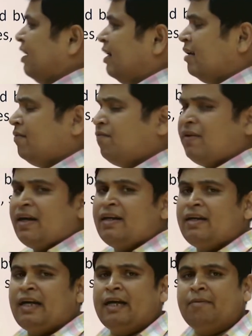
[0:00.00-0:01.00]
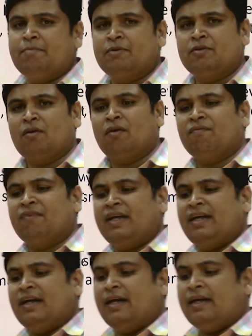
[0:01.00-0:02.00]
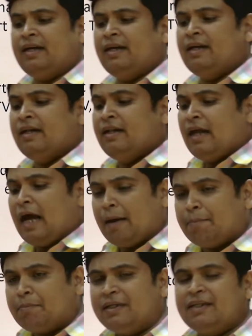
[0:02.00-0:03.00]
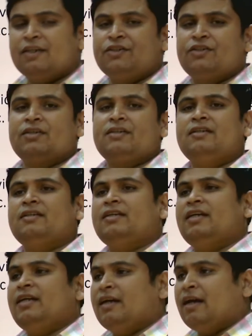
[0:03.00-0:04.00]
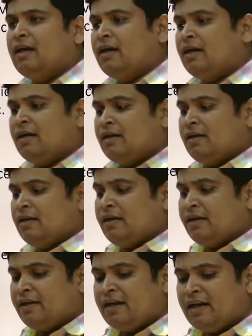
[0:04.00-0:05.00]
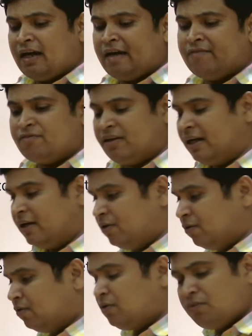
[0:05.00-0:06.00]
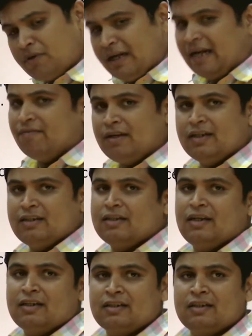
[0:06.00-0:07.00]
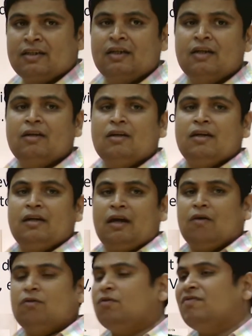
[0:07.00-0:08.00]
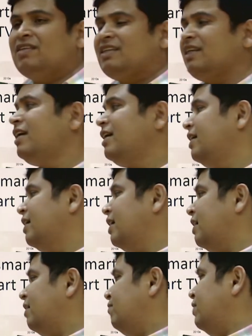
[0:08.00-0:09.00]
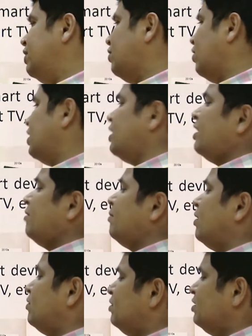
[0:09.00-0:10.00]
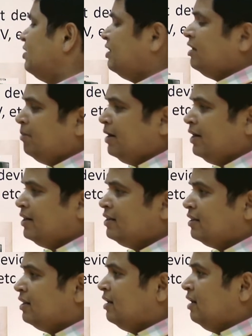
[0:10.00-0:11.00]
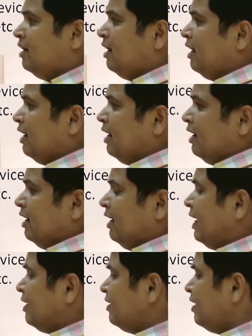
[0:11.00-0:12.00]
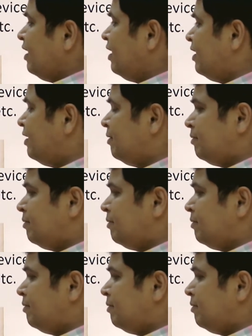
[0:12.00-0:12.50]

different types of AI applications in a real life scenario? Today I will discuss. Now you will see here, if we are talking about this image, at the